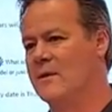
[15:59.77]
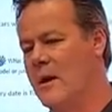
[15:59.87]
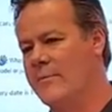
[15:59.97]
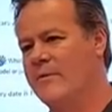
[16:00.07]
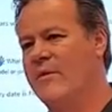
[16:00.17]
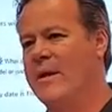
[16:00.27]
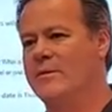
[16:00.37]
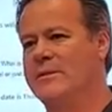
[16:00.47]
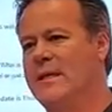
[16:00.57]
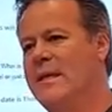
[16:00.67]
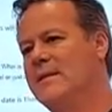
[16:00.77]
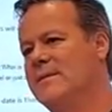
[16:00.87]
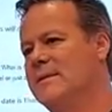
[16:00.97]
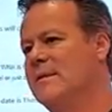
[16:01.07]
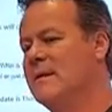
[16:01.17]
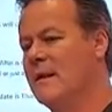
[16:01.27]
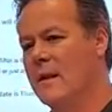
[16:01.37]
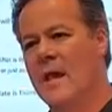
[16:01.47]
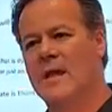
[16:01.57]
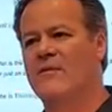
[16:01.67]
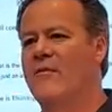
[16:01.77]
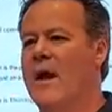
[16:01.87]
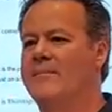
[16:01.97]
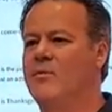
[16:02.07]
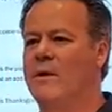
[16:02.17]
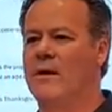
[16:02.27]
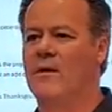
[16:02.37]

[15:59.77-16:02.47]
carbon fiber seats, like the 5-point